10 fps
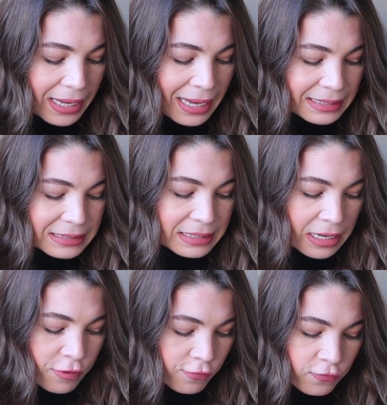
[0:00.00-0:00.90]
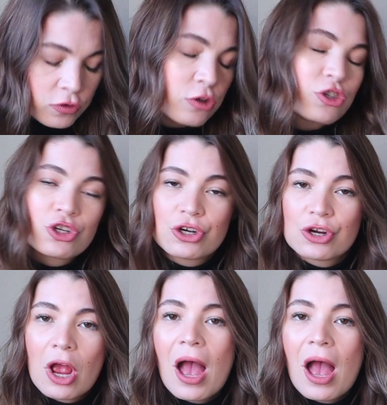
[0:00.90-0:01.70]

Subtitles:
and a future."